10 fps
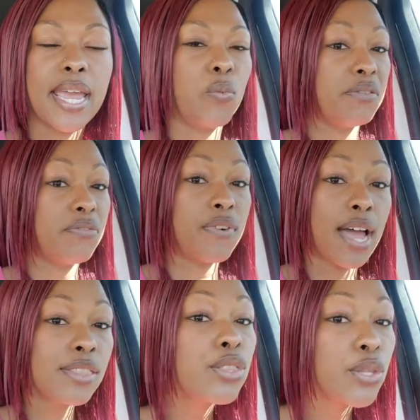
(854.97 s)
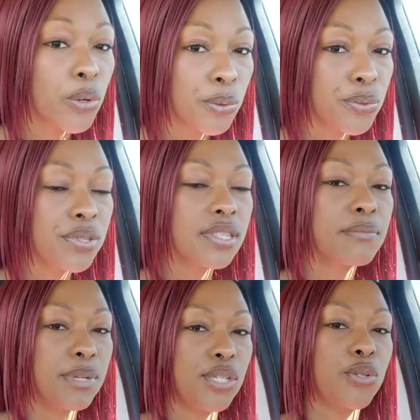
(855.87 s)
we find those
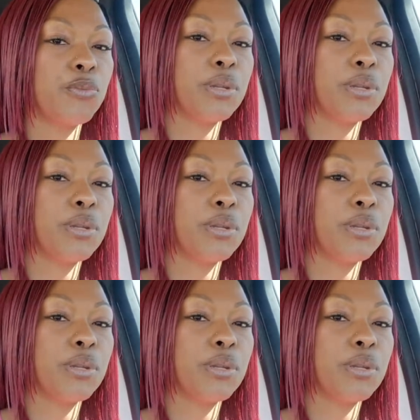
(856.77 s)
mental